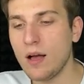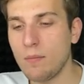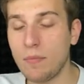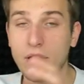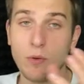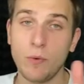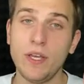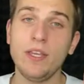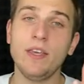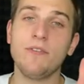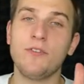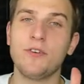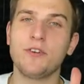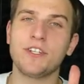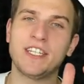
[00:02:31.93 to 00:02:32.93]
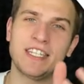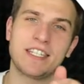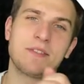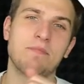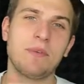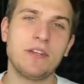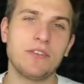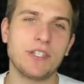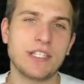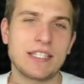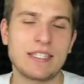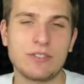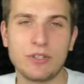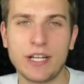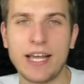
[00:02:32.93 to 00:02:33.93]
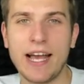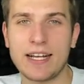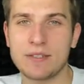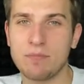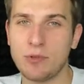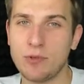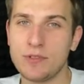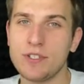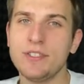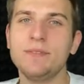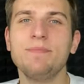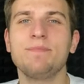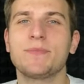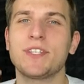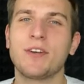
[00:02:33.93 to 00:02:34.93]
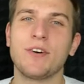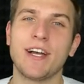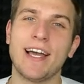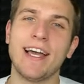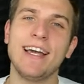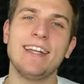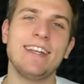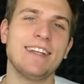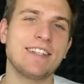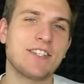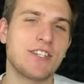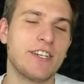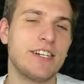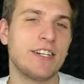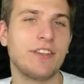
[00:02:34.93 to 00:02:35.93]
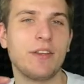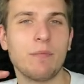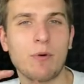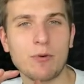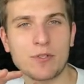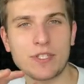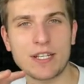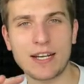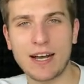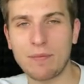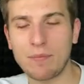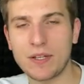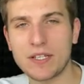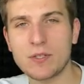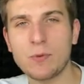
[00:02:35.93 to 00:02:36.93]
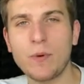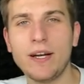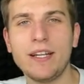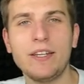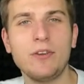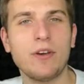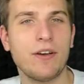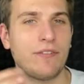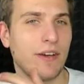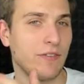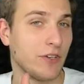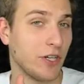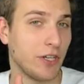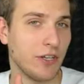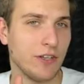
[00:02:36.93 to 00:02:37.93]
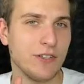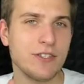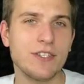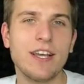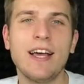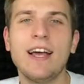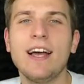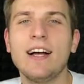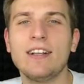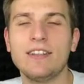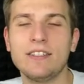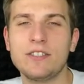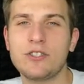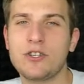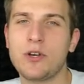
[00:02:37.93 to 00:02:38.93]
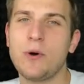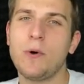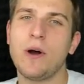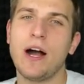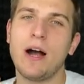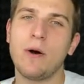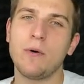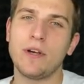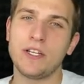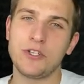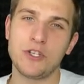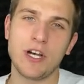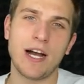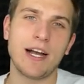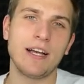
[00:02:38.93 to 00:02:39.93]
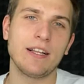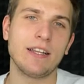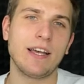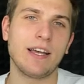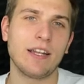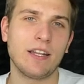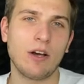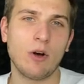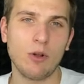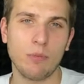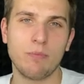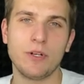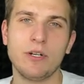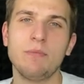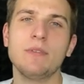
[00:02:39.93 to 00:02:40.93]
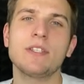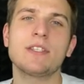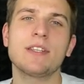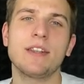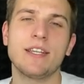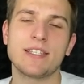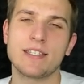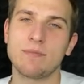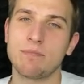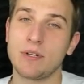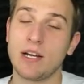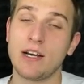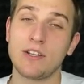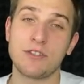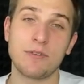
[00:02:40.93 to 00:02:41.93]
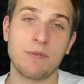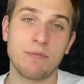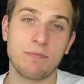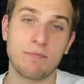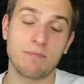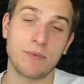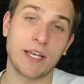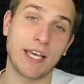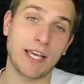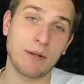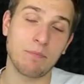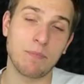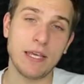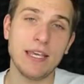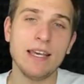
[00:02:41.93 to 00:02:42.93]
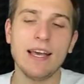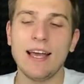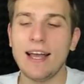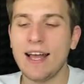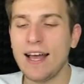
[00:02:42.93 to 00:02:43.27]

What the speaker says: By the way, if you're an experienced regex user, go ahead and share the most complex one you have ever used. Let's show how agile and all-purpose this approach can be.